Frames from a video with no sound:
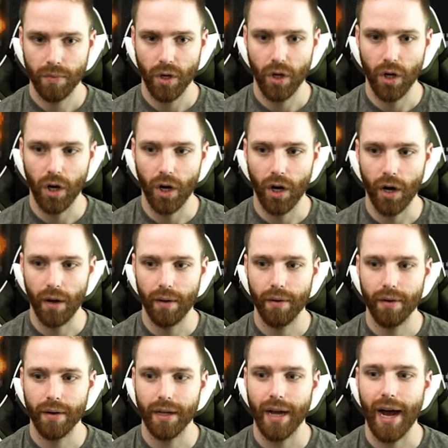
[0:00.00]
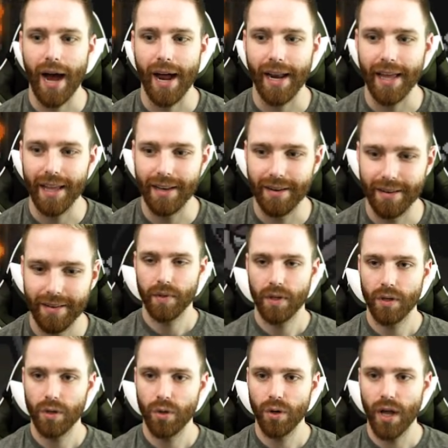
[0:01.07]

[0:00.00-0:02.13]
Oh, got it. Who